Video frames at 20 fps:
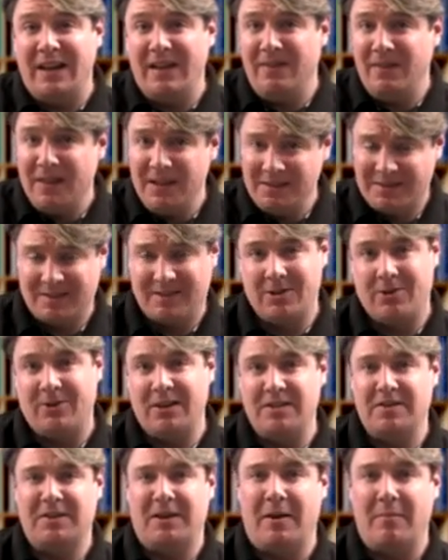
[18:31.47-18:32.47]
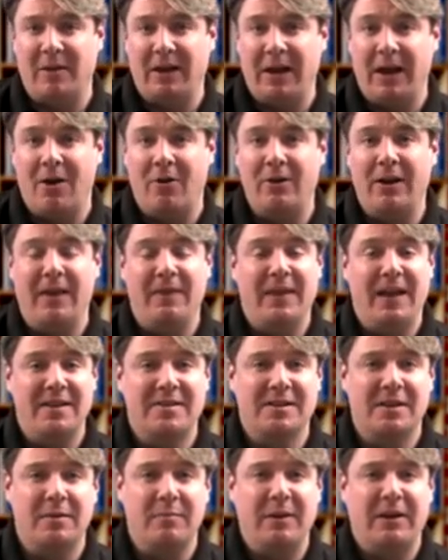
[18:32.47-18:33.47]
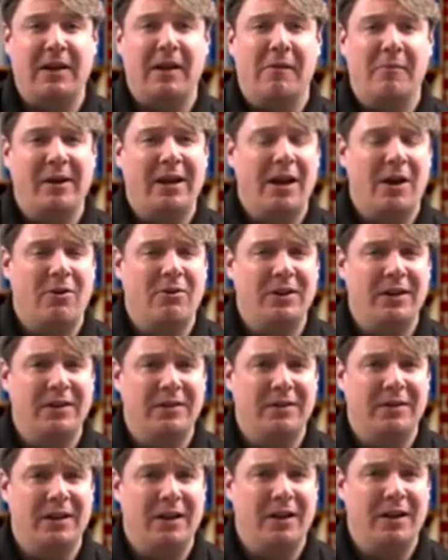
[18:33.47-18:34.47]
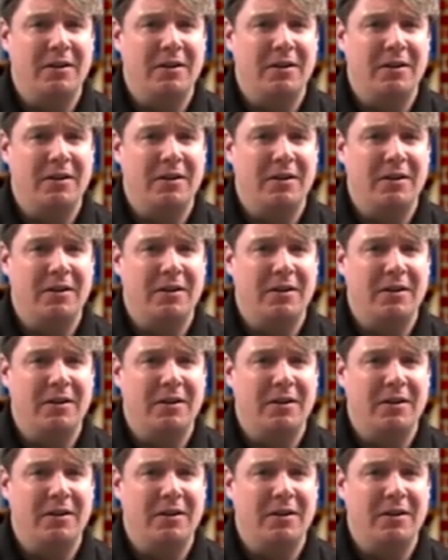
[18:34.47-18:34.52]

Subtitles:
in this series coming out, and that's going to be coming out in